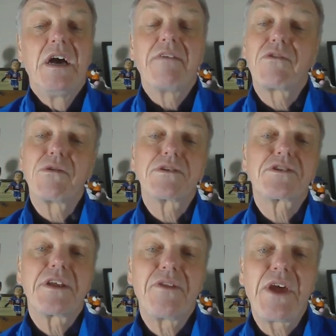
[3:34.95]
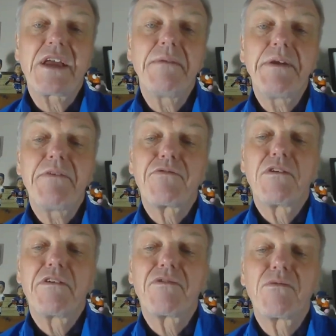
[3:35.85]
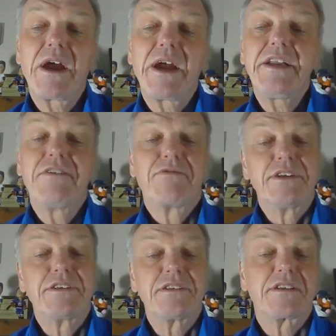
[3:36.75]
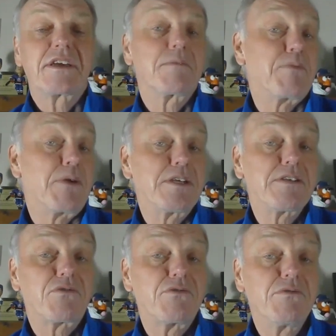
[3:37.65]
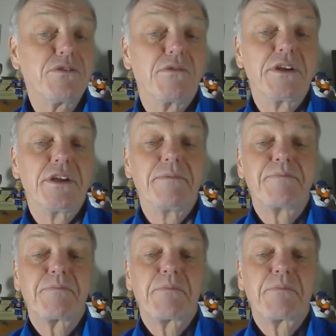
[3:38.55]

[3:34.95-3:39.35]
Of course, that can be for a variety of reasons, like the price of crude going up.